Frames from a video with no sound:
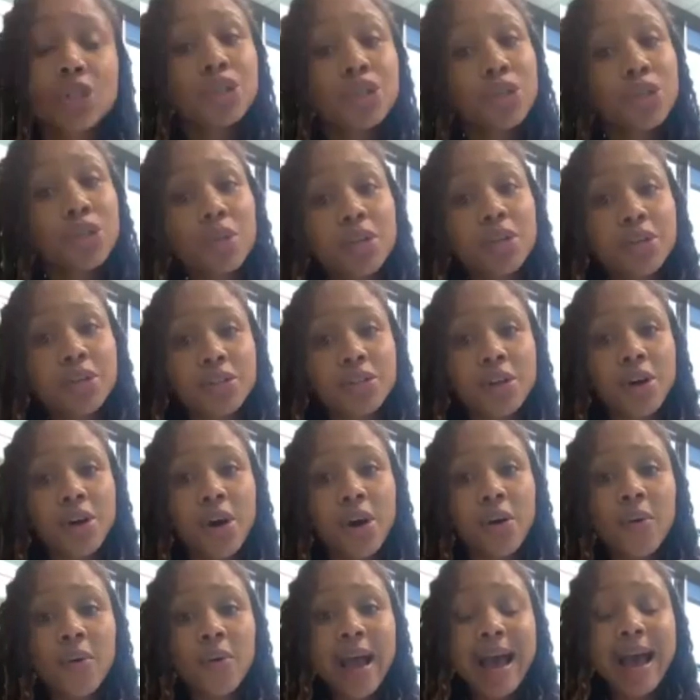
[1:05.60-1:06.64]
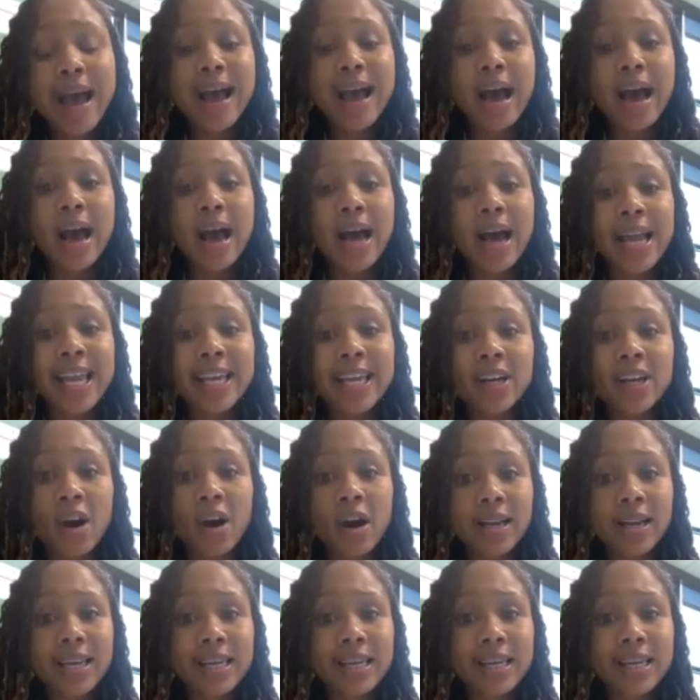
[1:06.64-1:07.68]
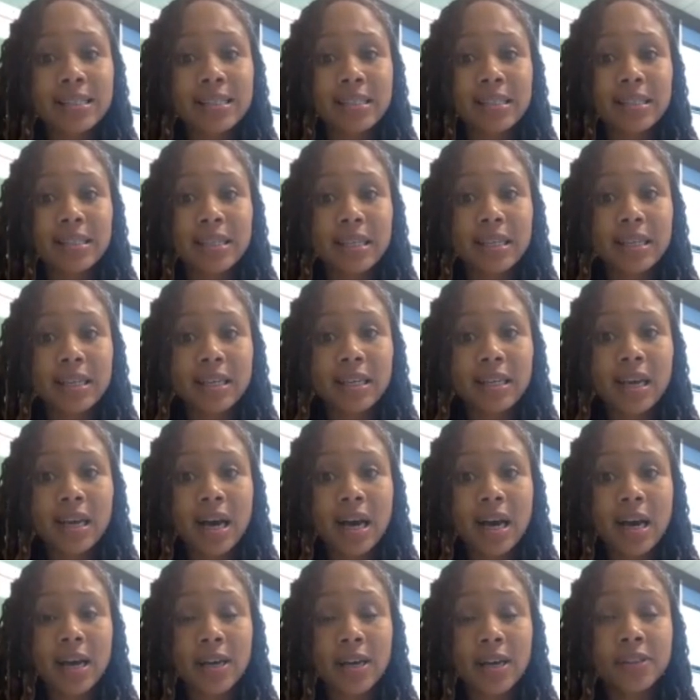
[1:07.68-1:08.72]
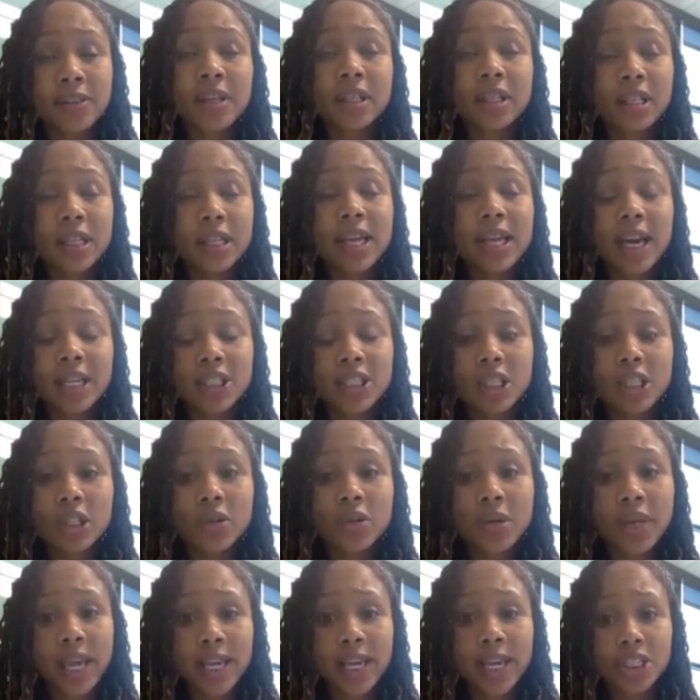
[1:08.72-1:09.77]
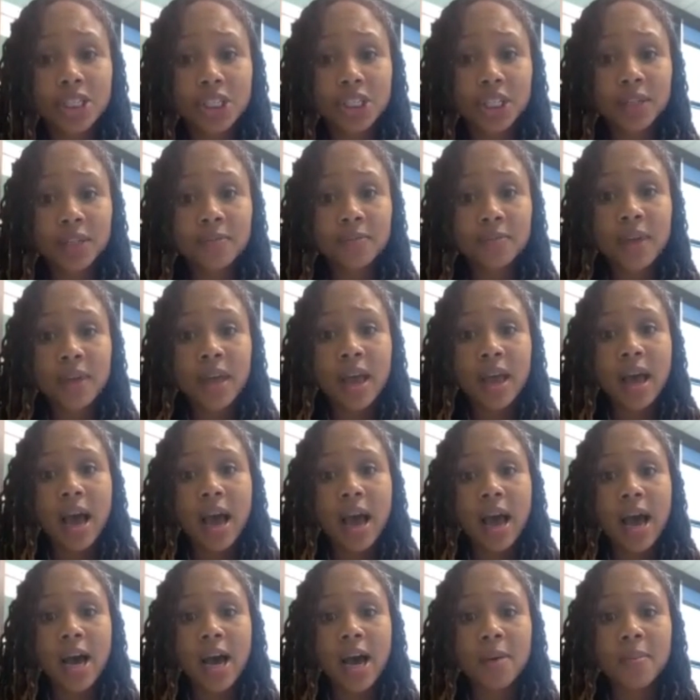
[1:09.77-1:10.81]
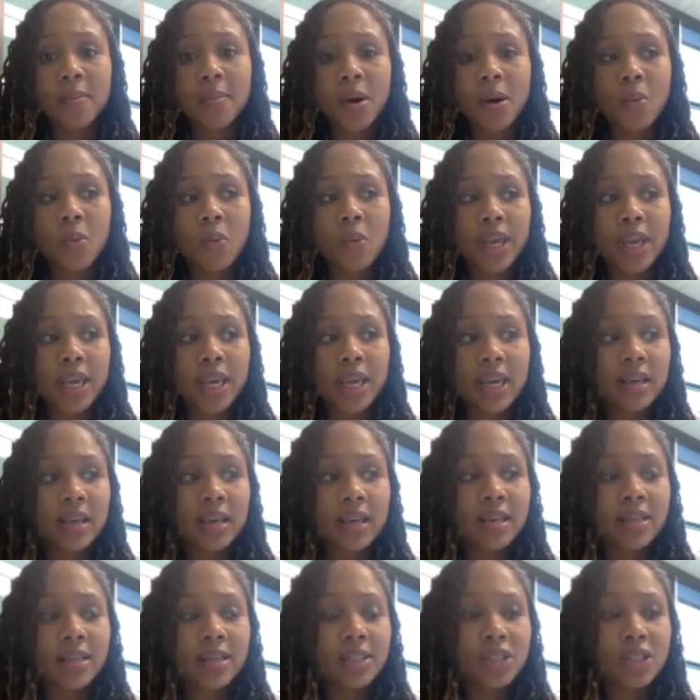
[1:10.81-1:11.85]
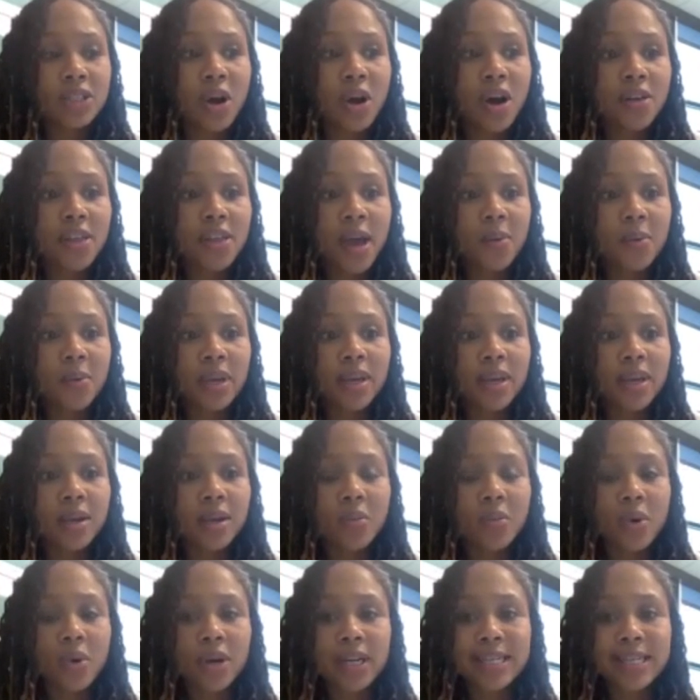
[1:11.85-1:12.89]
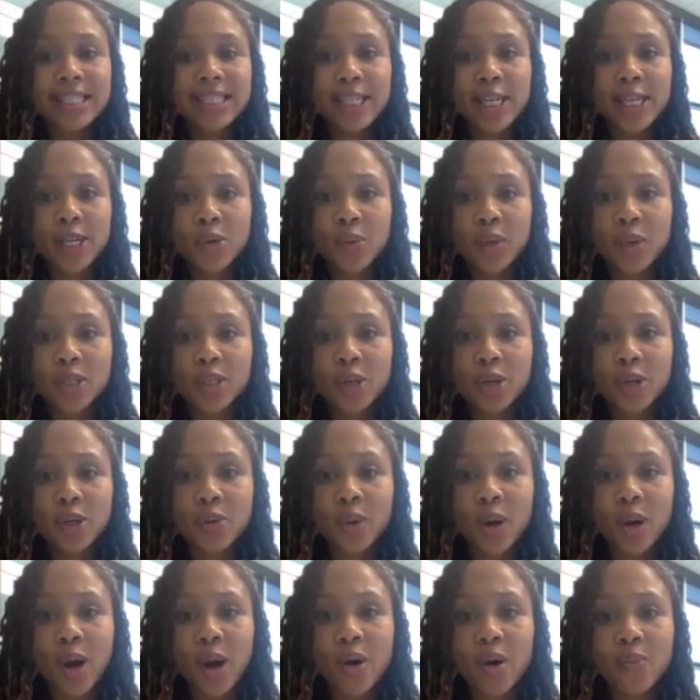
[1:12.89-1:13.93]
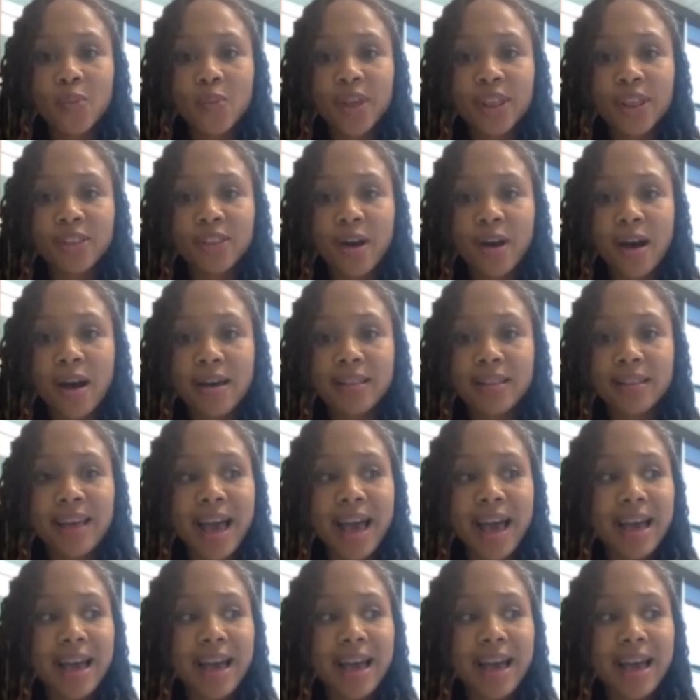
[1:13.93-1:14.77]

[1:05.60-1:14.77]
years ago in our Kansas City, in the Lenexa location. We saw that we were continuing to grow, and we thought that